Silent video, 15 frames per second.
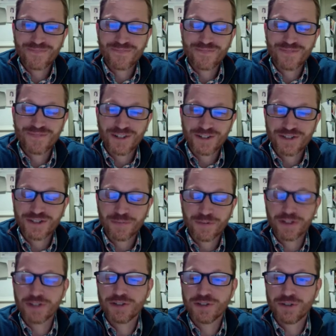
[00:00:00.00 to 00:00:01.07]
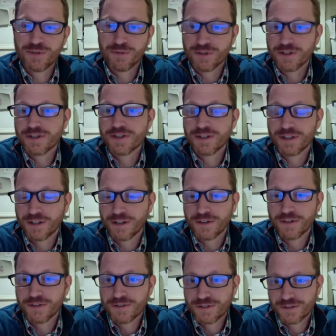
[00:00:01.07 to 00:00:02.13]
There's some things you do worse than
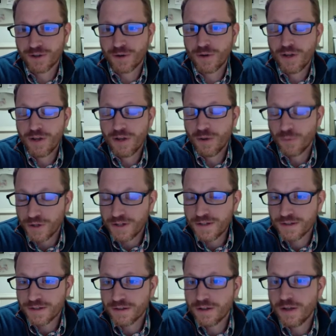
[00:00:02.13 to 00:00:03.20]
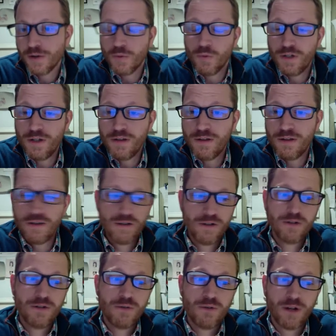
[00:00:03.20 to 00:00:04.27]
others. So what is it? What do you think you
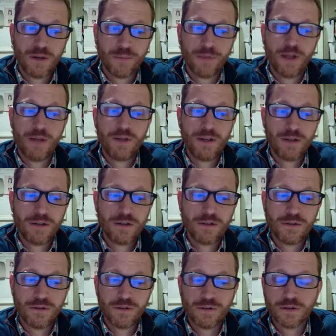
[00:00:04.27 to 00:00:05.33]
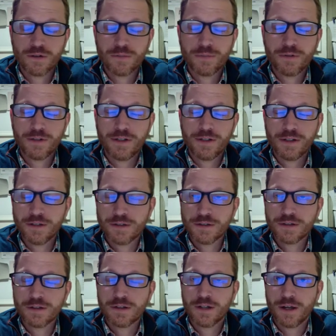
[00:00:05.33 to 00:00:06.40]
don't do well? Maybe you're completely
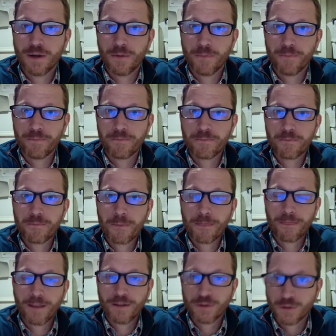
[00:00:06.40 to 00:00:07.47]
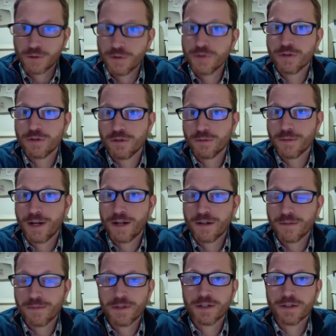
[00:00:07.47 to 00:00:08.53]
just delusional about
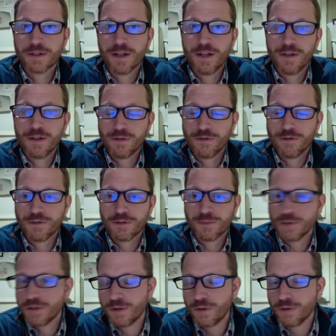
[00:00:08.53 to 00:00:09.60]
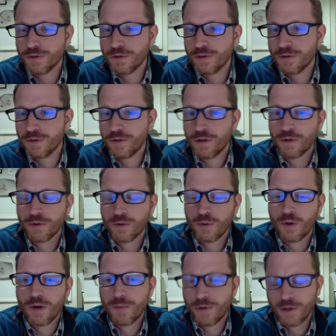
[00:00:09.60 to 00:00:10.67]
it because you've just been told you don't do
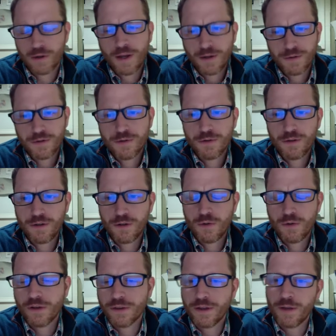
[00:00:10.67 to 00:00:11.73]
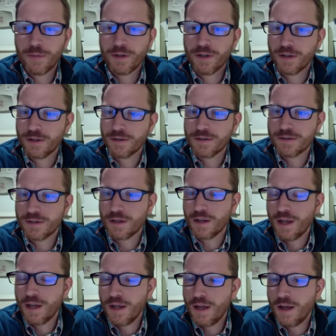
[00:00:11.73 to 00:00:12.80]
well, but you actually really do well. That'd be nice to see.
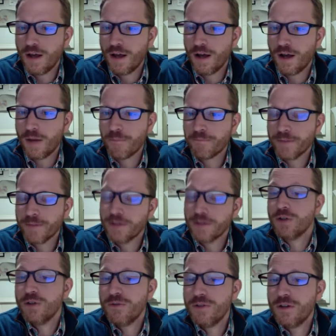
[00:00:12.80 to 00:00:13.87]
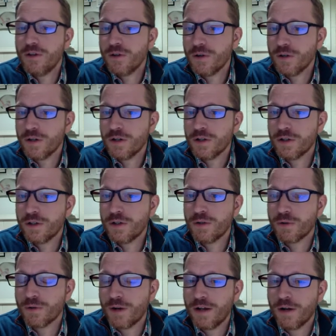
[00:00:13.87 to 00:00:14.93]
Do you feel you're good
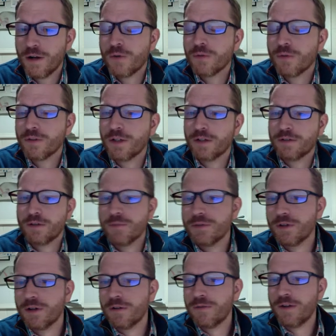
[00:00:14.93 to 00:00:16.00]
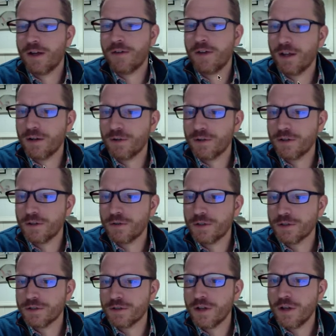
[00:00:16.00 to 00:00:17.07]
or right? Oh, next, I'm sorry, 5. I got to read the
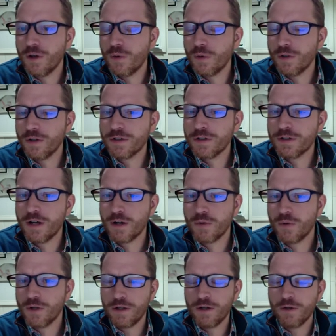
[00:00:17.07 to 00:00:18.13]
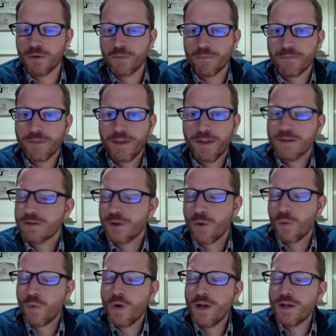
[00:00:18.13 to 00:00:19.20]
questions. When you're stuck, what do you do? So
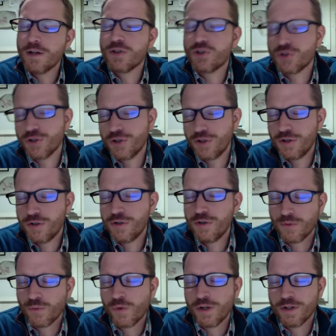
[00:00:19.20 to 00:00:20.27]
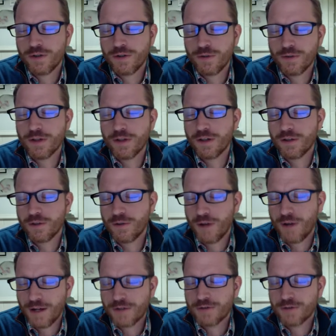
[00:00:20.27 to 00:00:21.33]
what should you do and what do you think you
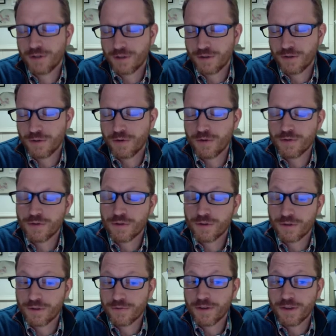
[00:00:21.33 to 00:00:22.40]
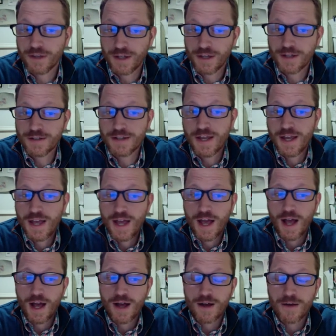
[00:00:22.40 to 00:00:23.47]
actually do? Those are different things.
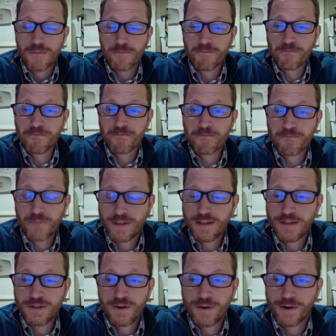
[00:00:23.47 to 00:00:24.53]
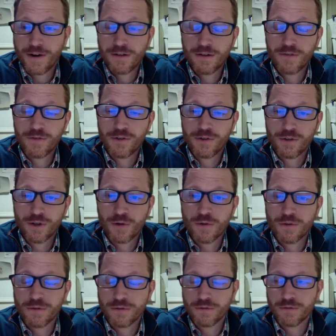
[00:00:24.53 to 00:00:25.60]
And that's all right if you
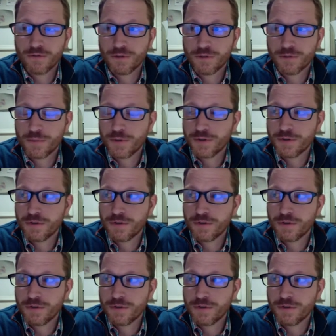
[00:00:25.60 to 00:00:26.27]
know you're supposed to do